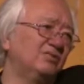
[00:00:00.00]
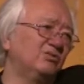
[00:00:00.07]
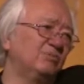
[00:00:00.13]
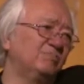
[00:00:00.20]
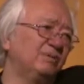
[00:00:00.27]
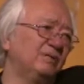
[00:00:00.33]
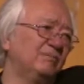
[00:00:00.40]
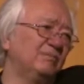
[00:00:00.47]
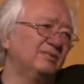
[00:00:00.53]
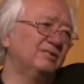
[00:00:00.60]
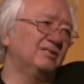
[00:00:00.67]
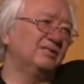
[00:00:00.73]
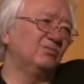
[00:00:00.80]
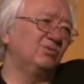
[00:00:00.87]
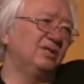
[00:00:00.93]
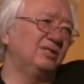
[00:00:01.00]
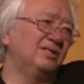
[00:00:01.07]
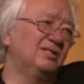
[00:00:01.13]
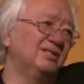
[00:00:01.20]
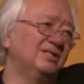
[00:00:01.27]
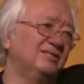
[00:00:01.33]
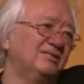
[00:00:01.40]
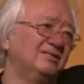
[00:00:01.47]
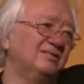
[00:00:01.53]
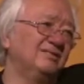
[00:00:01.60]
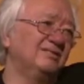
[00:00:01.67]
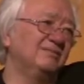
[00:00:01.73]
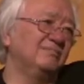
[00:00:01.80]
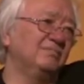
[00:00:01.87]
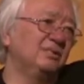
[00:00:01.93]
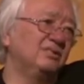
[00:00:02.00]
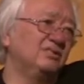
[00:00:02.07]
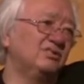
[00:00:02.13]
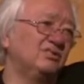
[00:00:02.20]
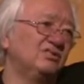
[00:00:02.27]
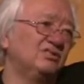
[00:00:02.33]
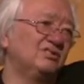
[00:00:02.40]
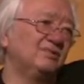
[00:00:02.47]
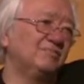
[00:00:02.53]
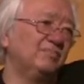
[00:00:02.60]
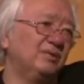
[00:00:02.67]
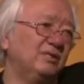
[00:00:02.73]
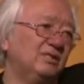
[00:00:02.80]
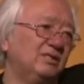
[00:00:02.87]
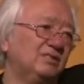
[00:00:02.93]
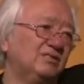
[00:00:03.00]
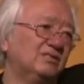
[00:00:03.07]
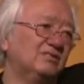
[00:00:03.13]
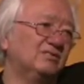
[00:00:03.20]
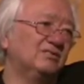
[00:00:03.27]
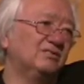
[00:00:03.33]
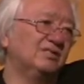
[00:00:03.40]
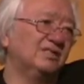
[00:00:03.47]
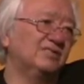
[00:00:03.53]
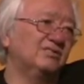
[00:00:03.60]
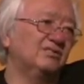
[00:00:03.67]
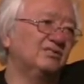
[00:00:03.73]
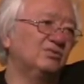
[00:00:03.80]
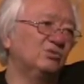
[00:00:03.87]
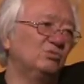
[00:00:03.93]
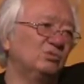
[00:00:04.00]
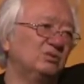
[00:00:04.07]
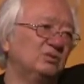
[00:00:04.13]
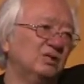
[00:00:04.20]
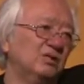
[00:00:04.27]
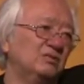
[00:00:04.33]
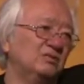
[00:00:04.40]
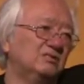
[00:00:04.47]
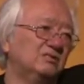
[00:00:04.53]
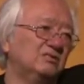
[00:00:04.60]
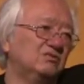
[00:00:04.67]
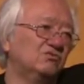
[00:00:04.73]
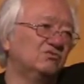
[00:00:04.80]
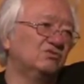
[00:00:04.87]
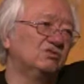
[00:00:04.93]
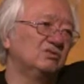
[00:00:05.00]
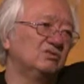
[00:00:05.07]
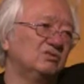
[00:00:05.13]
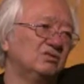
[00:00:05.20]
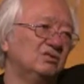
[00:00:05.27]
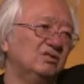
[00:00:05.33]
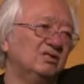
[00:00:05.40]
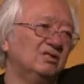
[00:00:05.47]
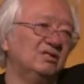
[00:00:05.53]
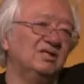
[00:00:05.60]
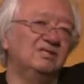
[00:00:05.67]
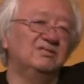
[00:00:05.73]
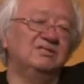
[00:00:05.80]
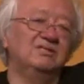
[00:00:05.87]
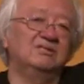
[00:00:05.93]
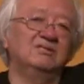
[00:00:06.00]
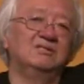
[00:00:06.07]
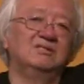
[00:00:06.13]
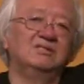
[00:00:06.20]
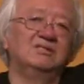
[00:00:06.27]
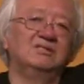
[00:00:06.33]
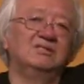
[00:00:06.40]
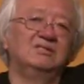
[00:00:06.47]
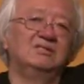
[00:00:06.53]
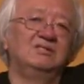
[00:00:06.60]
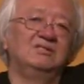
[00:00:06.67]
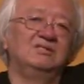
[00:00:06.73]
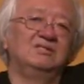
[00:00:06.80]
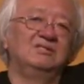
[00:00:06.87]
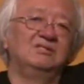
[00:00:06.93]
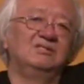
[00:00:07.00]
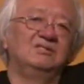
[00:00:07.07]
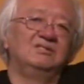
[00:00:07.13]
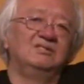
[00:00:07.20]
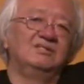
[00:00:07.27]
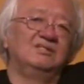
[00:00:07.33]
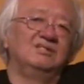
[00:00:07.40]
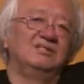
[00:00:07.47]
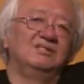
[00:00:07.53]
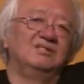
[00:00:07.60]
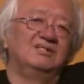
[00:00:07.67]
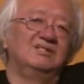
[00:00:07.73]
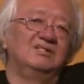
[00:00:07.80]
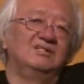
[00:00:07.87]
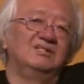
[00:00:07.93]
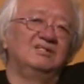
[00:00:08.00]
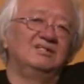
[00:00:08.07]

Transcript: Republic in a way that I think diminishes the paintings or gets too reductive. So I, I think uh,